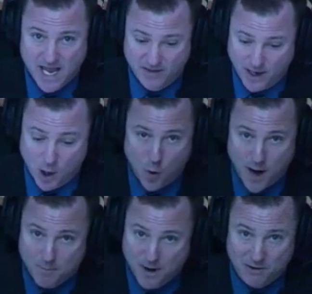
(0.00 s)
and they're going to
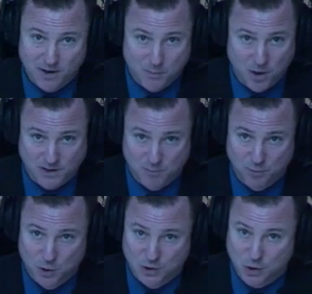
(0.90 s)
want to bury the Boston
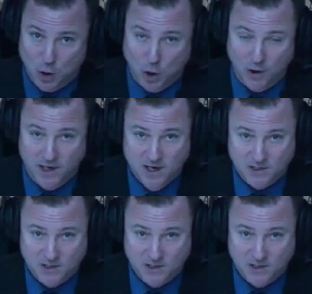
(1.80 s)
Bruins early.